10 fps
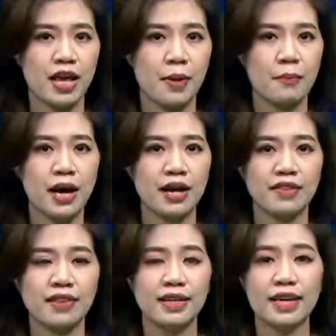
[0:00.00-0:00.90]
by
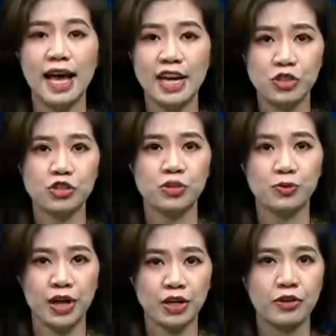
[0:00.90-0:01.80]
the Asian
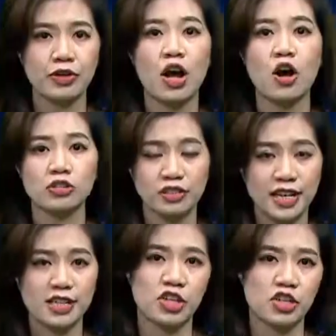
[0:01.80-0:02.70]
Record
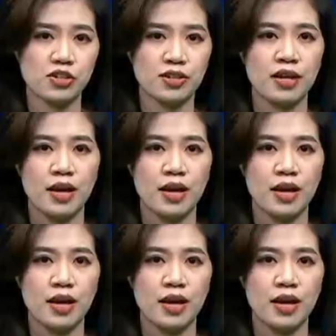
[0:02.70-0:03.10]
Organization